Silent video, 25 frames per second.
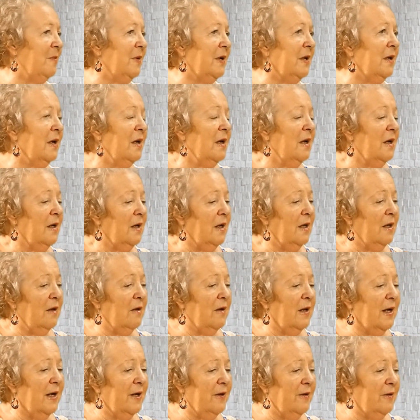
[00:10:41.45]
But you know,
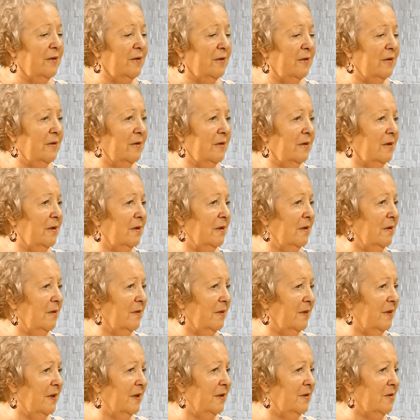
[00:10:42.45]
like
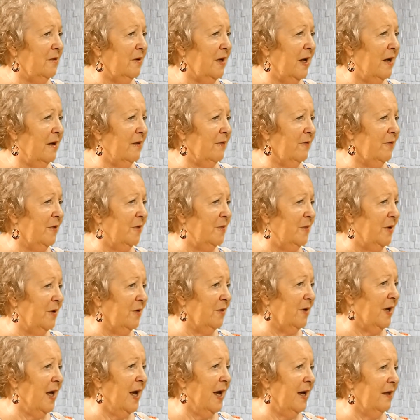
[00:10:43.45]
they do get from
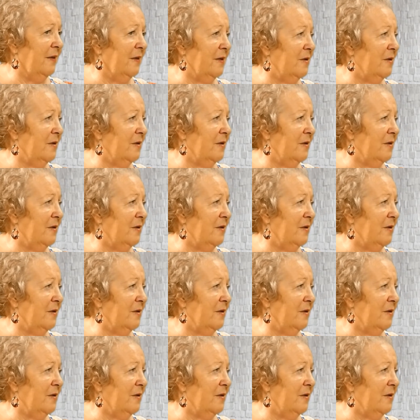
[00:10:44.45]
UK,